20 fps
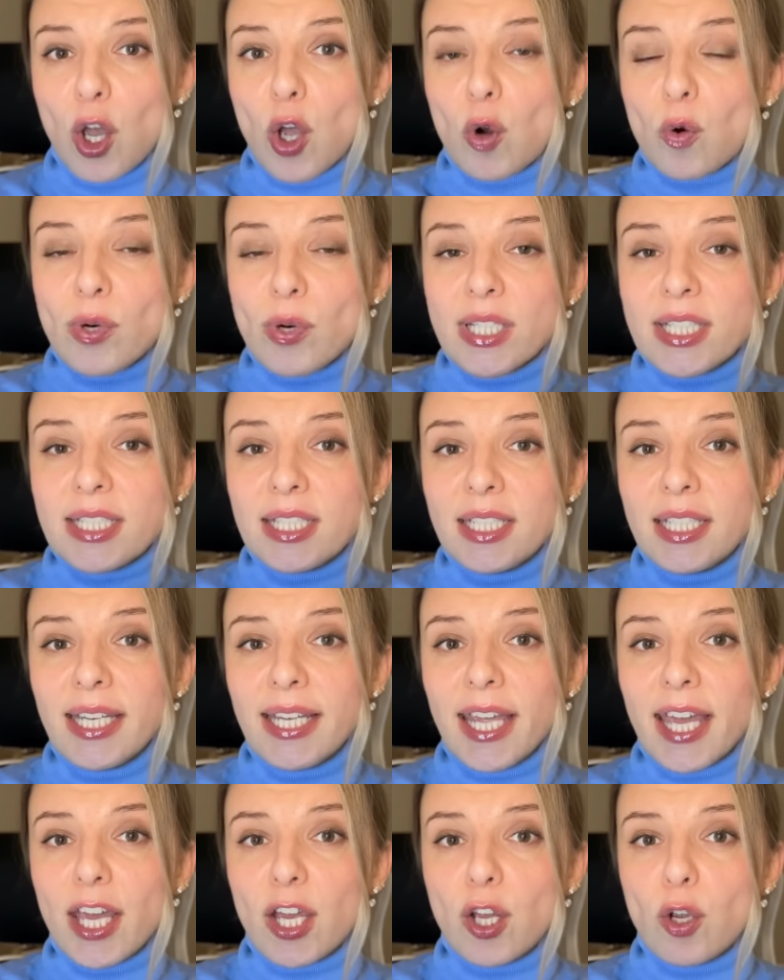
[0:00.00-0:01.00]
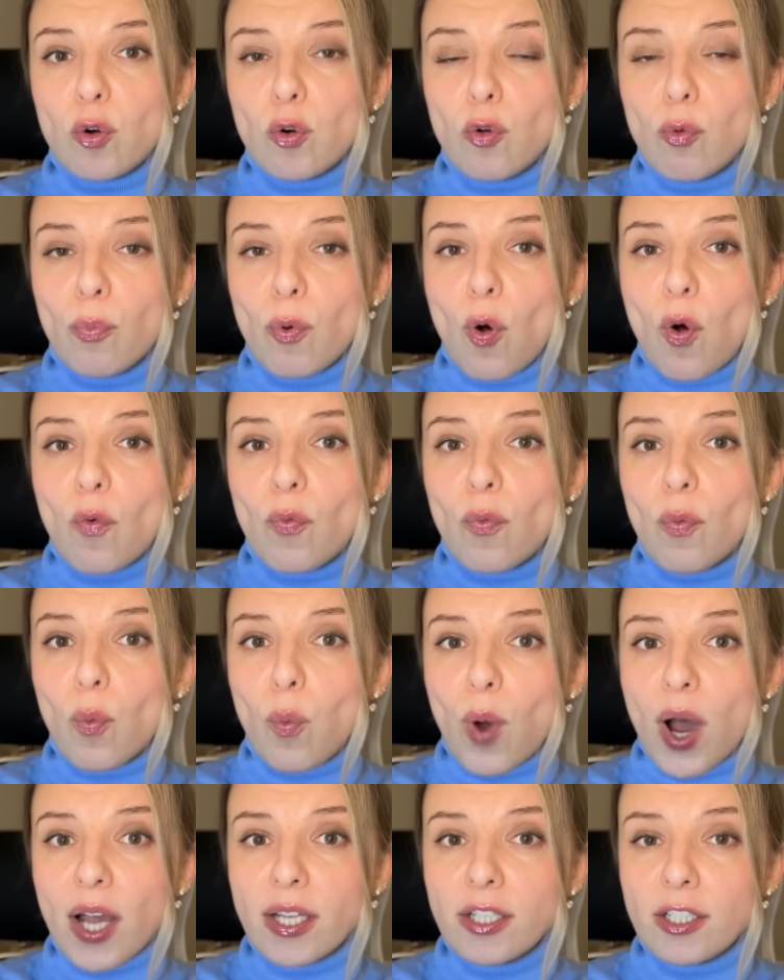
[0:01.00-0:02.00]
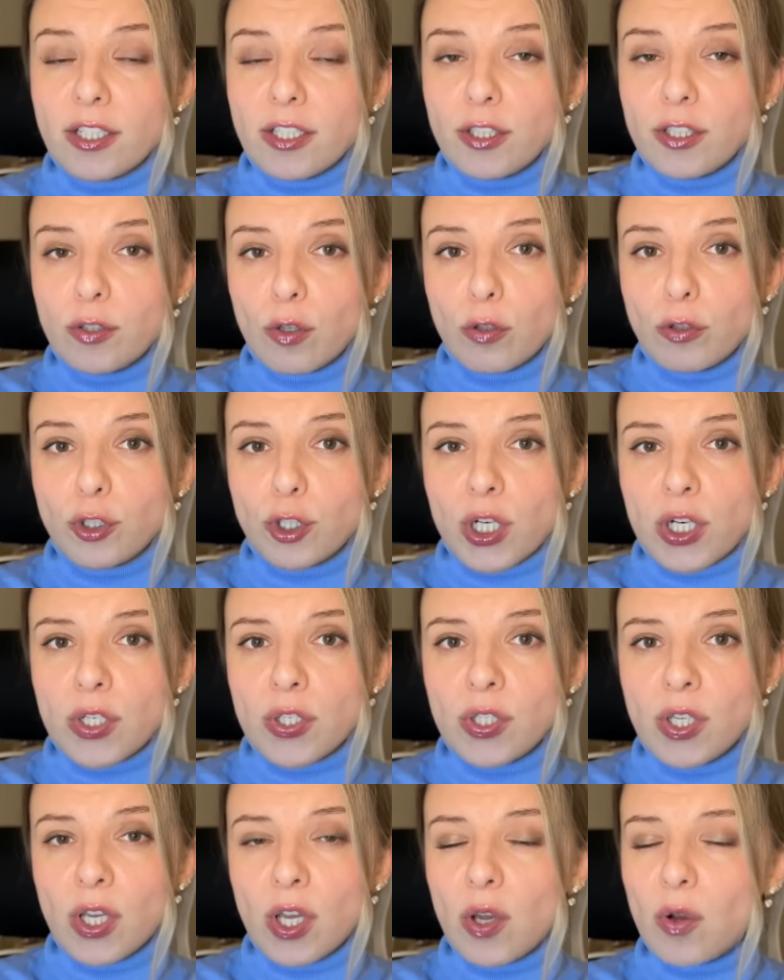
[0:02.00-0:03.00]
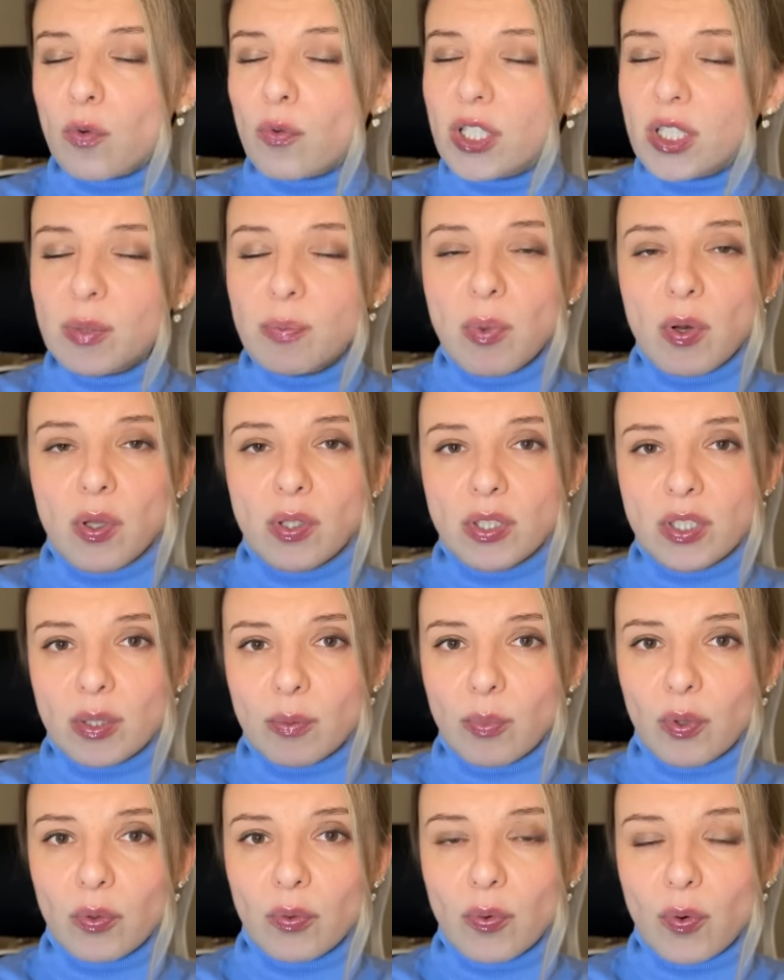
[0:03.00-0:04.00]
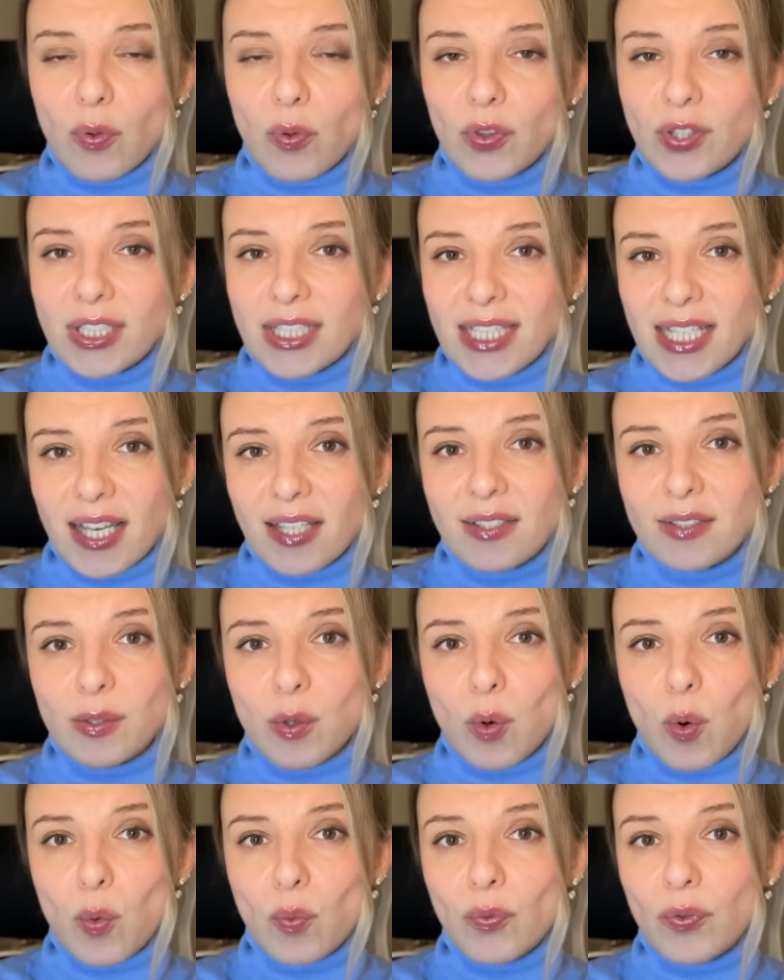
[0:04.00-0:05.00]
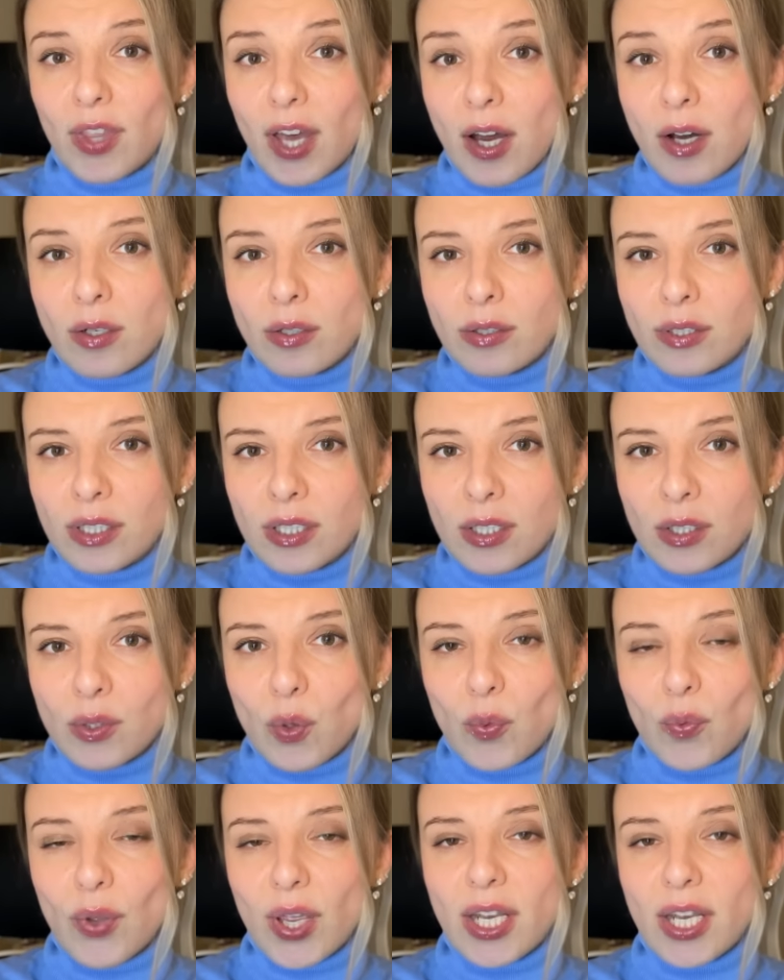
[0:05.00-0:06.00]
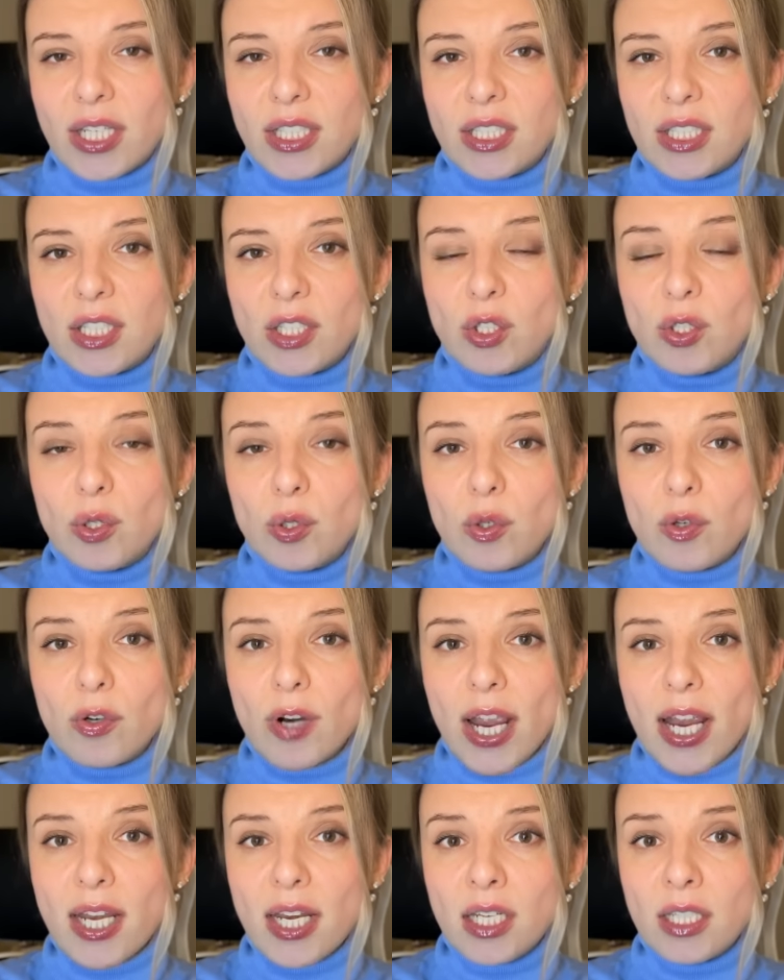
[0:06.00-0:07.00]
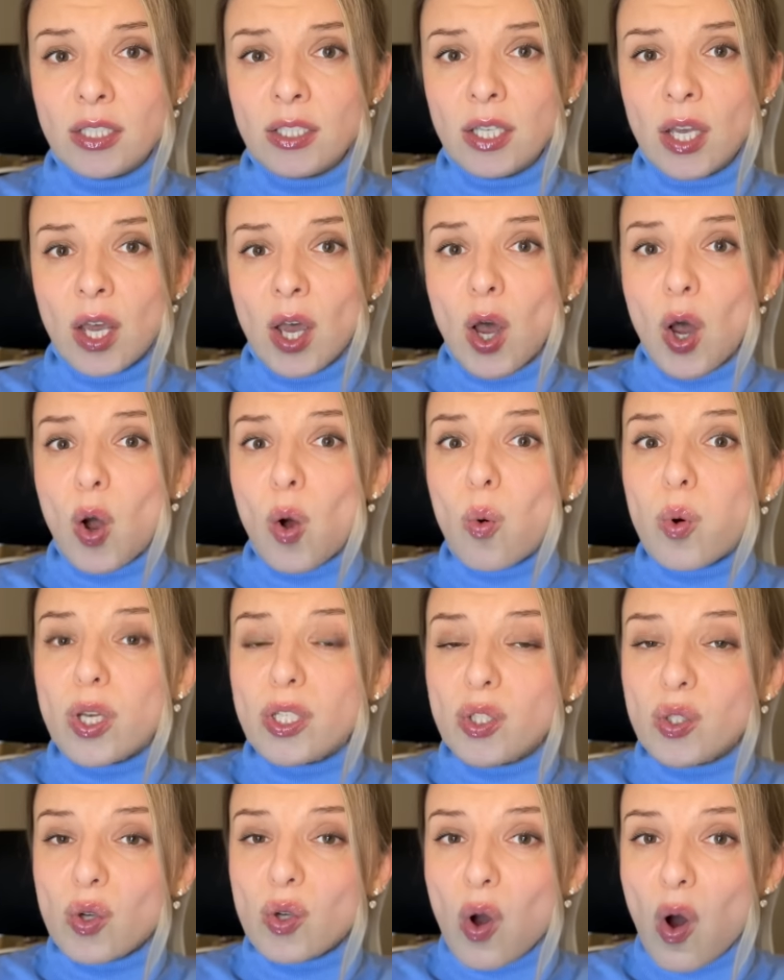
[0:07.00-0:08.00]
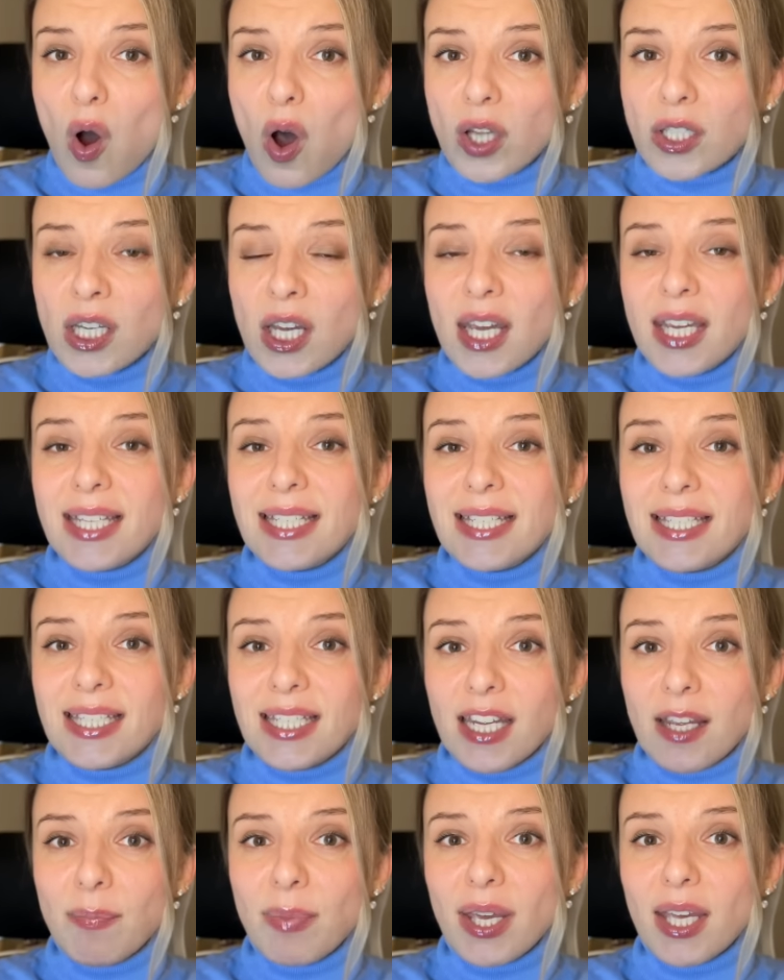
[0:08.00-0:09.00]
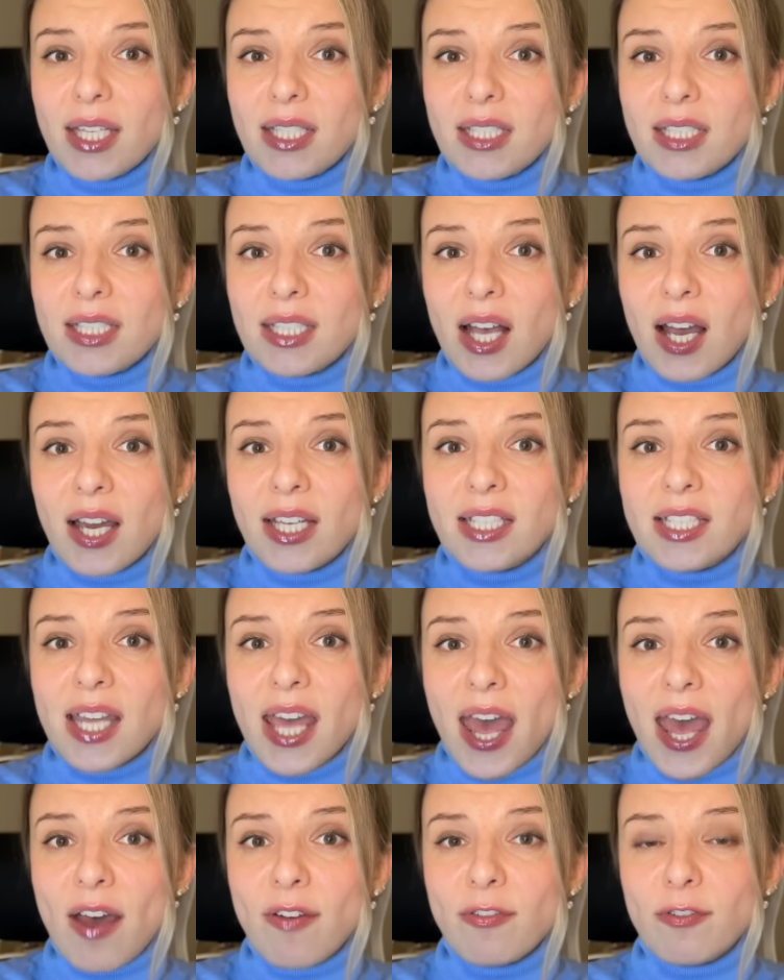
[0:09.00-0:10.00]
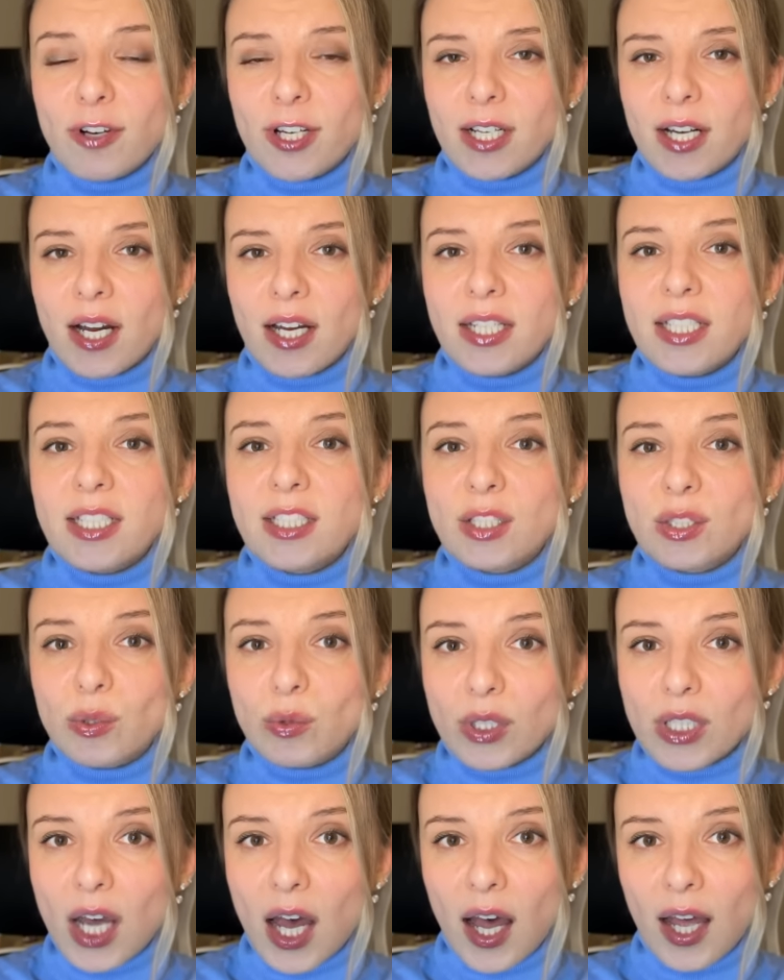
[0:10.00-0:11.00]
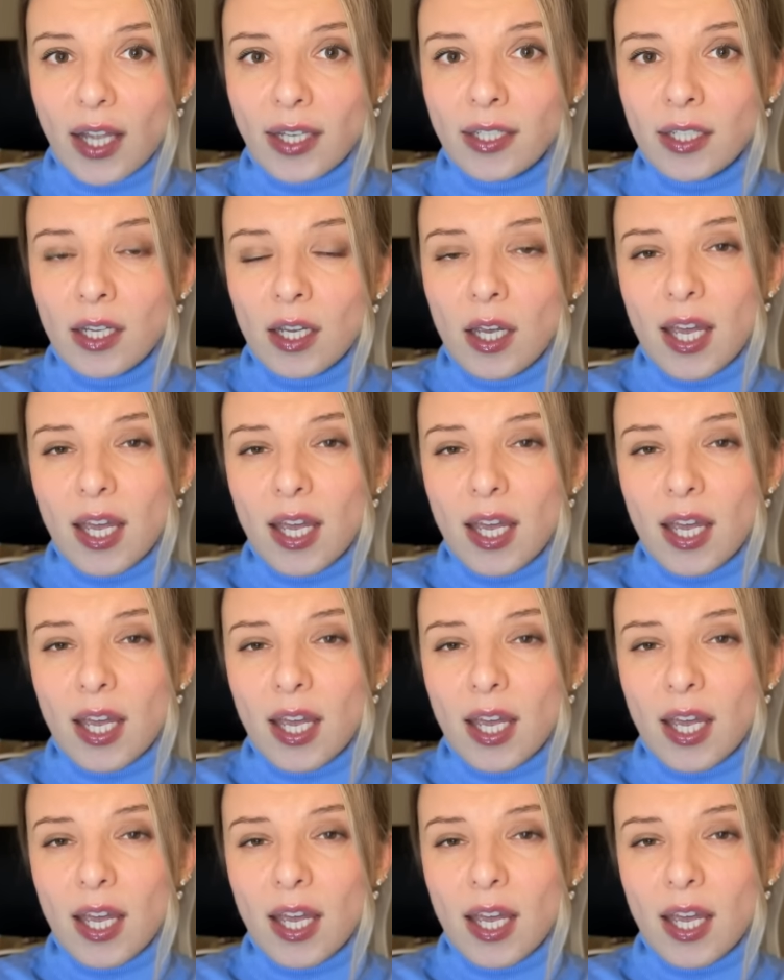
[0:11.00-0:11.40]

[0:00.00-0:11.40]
Recently, a group of Wagner soldiers responsible for the deaths of thousands of innocent Ukrainians was caught deep inside Africa, in Sudan,